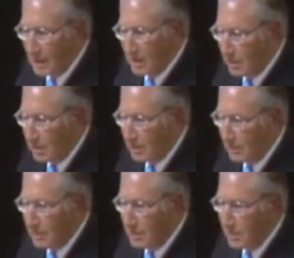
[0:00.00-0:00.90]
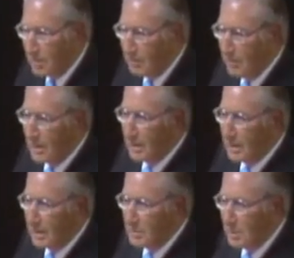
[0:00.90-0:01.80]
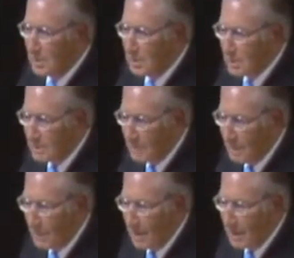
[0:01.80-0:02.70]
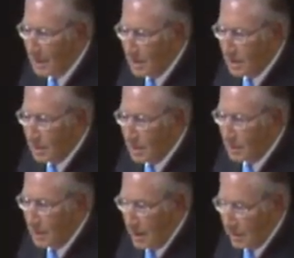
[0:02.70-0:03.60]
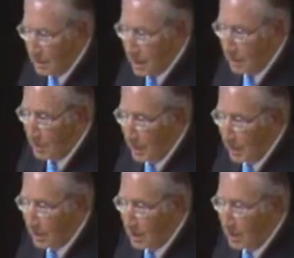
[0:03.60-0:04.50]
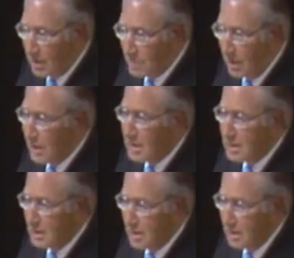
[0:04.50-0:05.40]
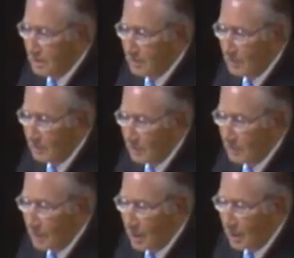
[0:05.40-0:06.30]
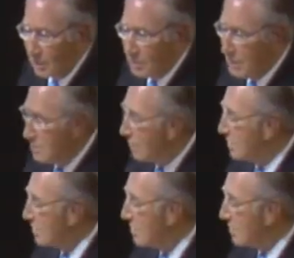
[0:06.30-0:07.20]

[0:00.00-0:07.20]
There are few who have had that experience, but others have beheld God's majesty through his works.